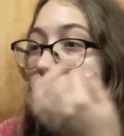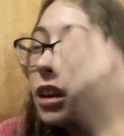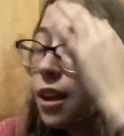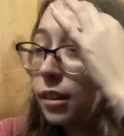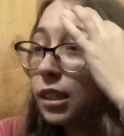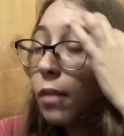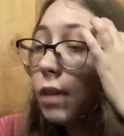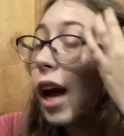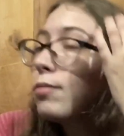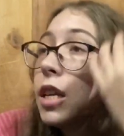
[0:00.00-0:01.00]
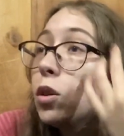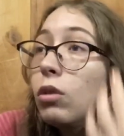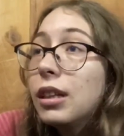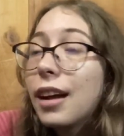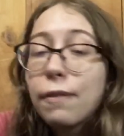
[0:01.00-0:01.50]
Yeah, sometimes it's
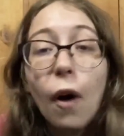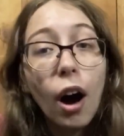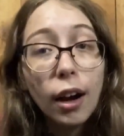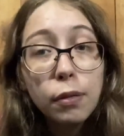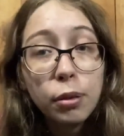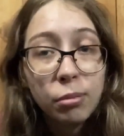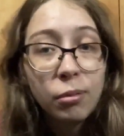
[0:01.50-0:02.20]
only like 5.